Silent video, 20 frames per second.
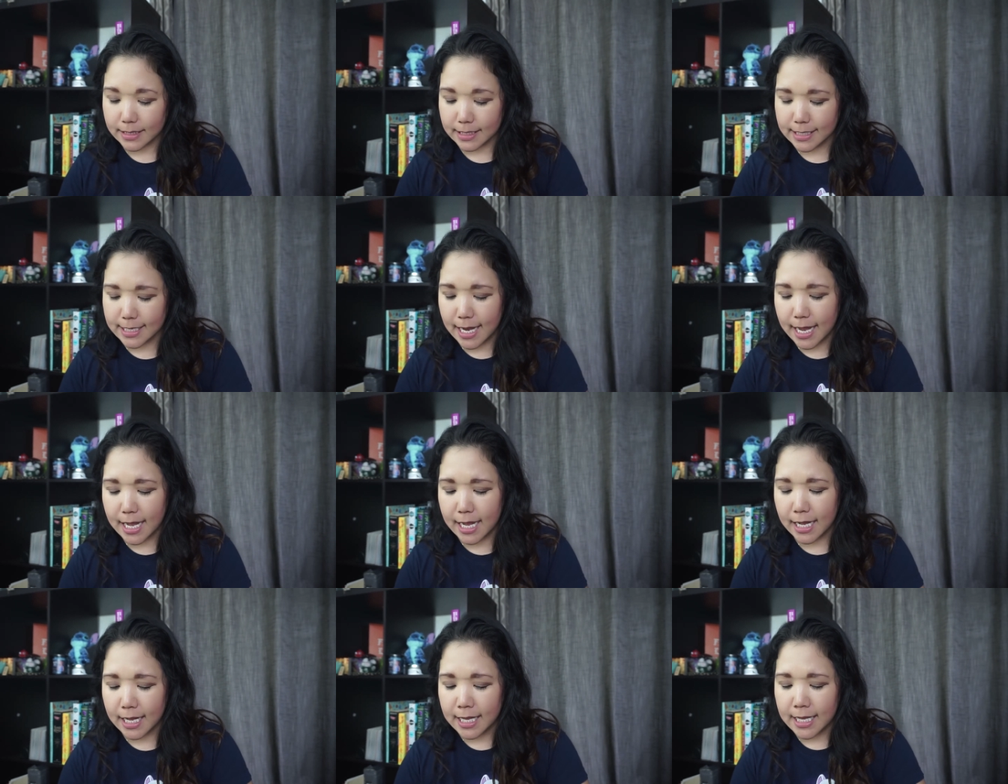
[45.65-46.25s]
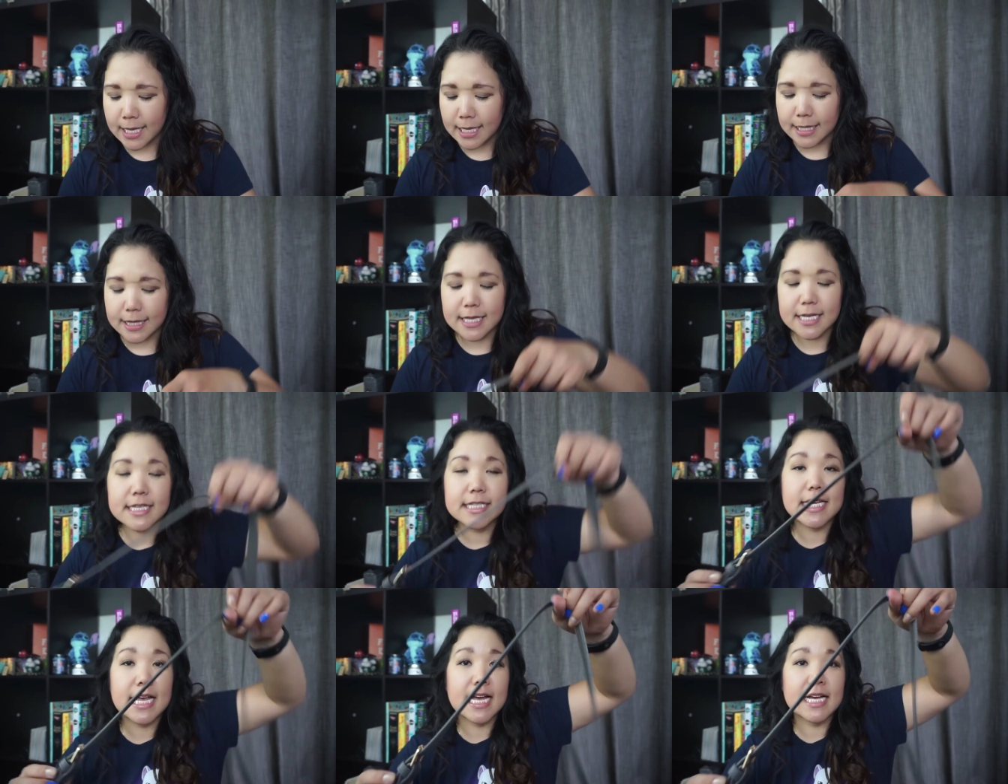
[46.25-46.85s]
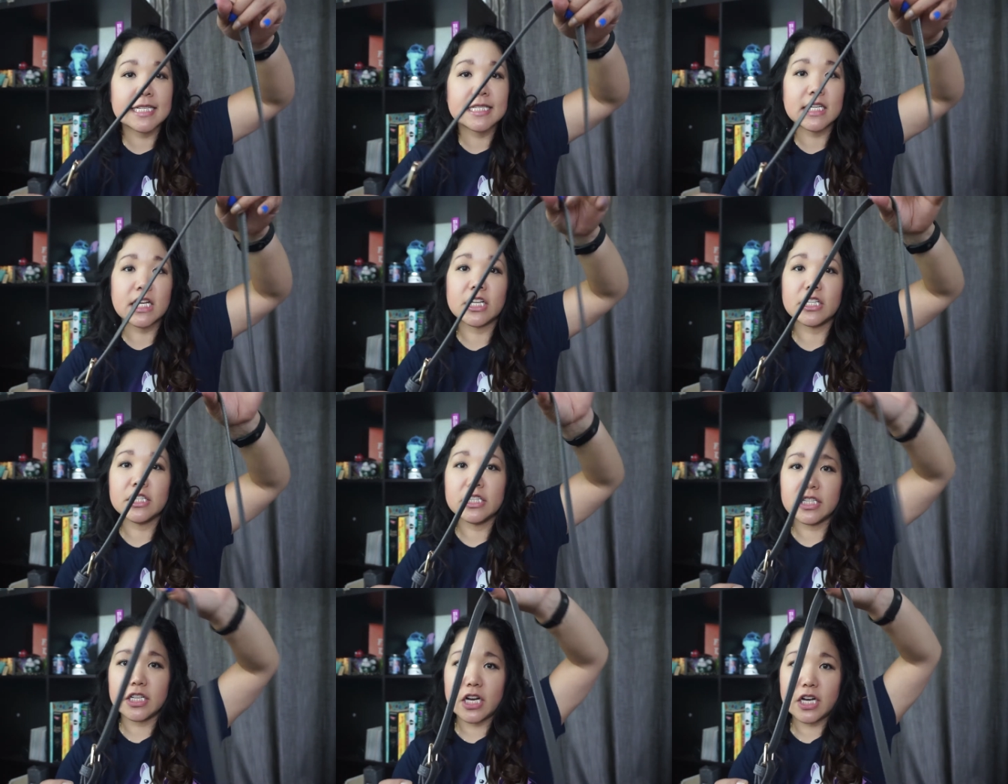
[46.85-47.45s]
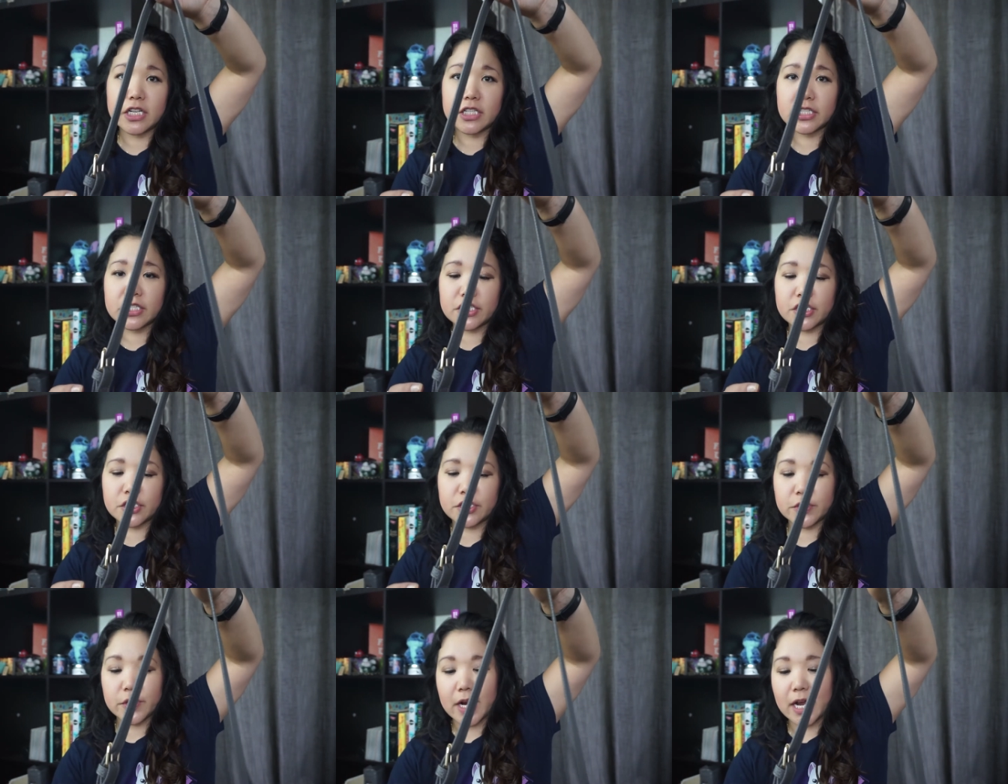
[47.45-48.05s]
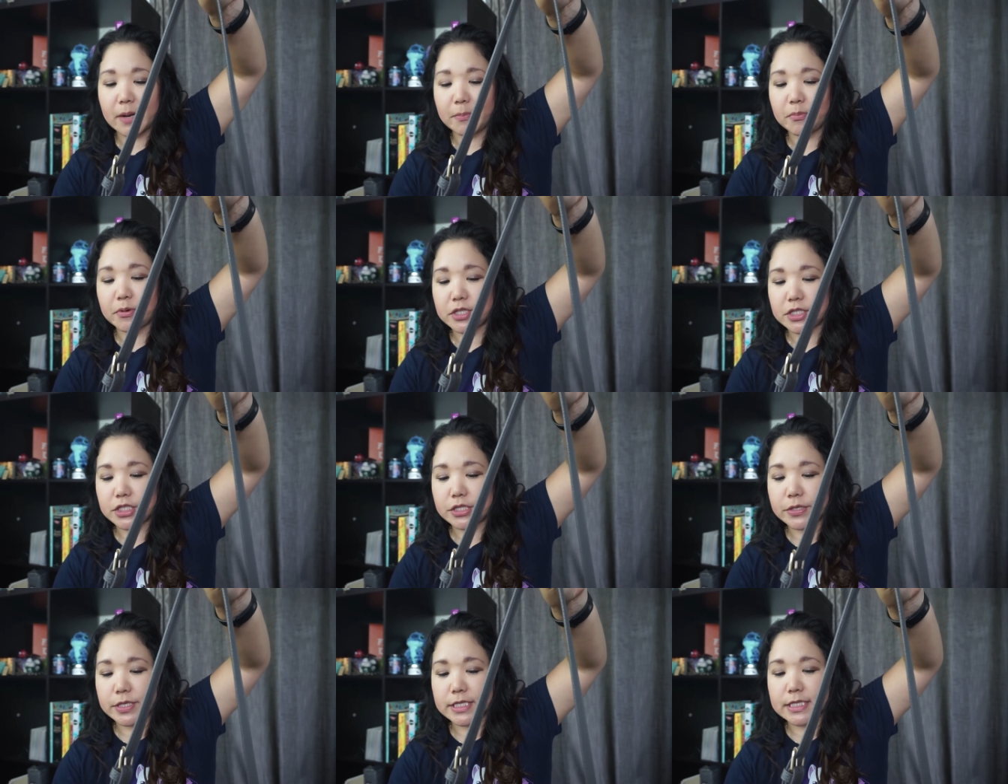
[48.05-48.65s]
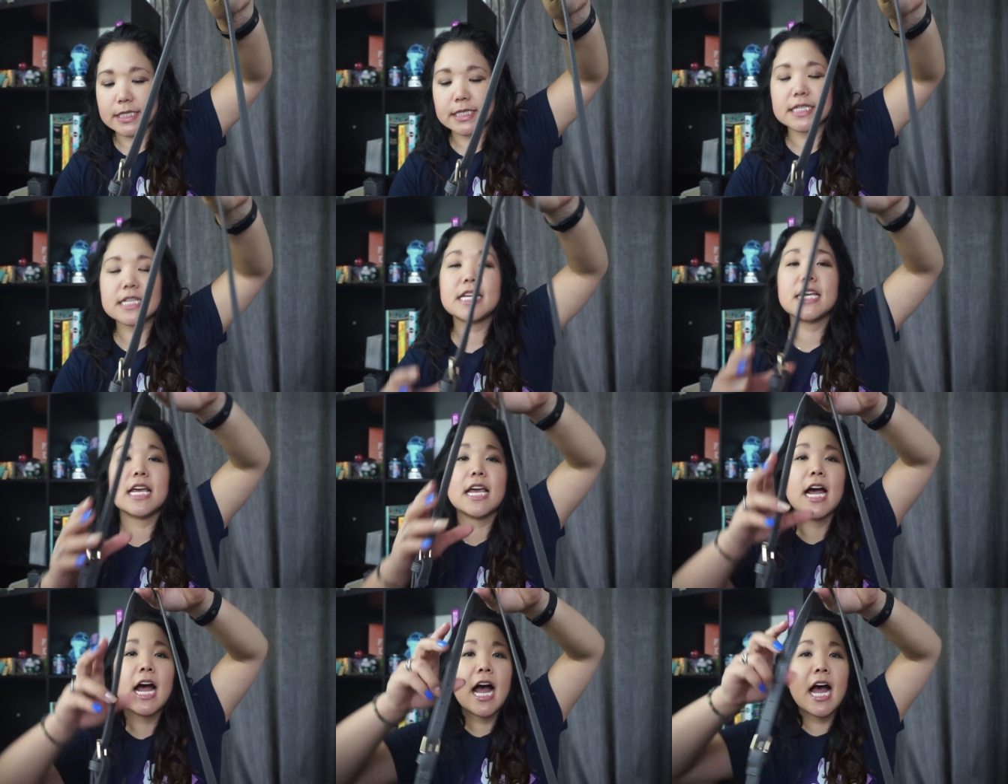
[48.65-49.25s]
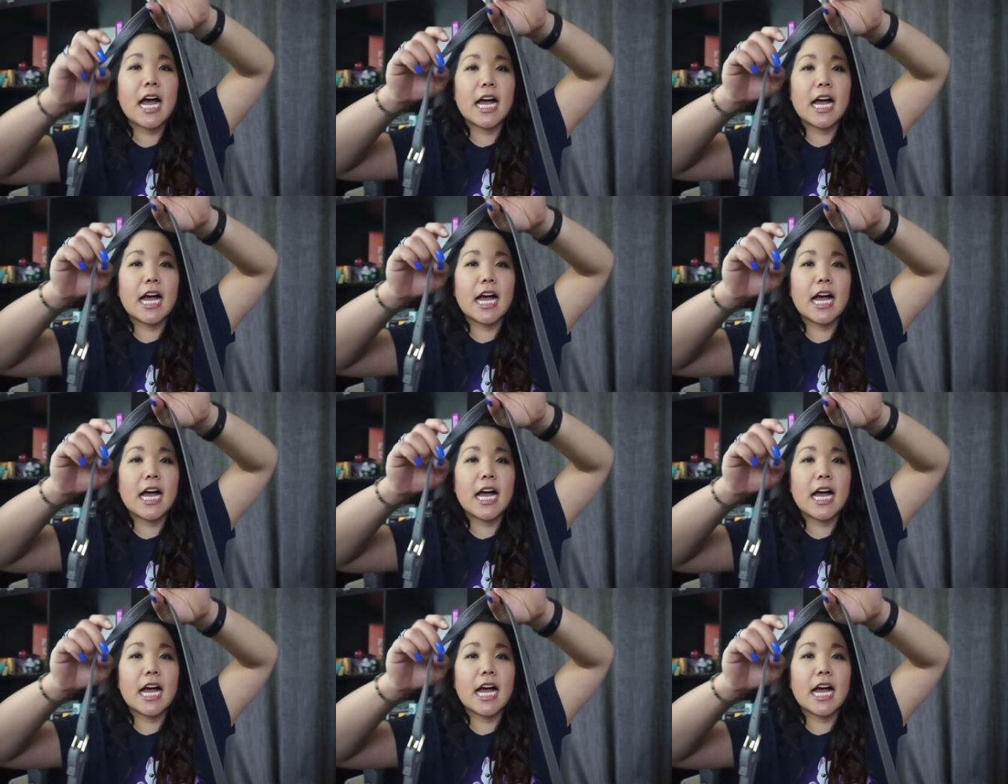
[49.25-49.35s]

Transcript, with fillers: yeah, this has a long strap, which you can see.